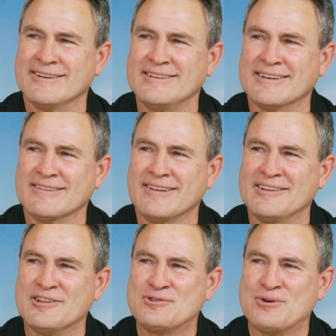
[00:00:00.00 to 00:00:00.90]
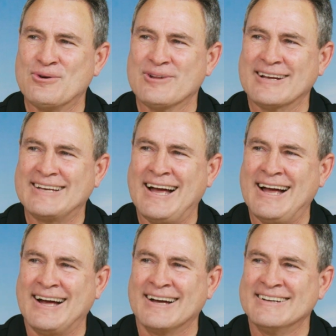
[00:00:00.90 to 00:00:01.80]
in your oh. in the door of the
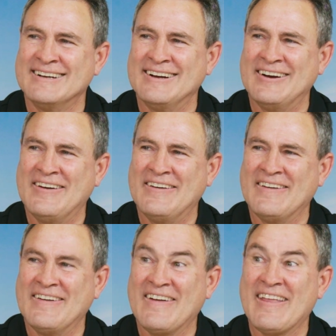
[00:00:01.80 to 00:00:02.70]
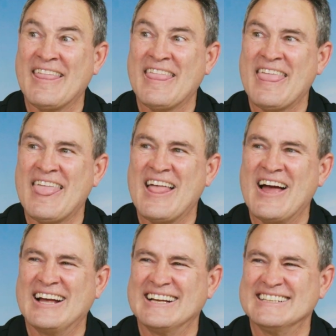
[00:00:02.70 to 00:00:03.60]
car. Oh, that's right. Oh, yeah,
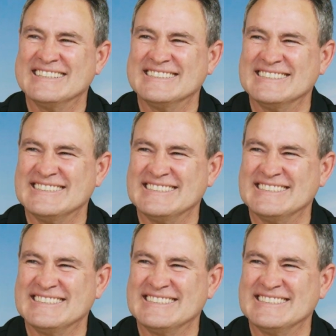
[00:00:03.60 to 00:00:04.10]
I remember now.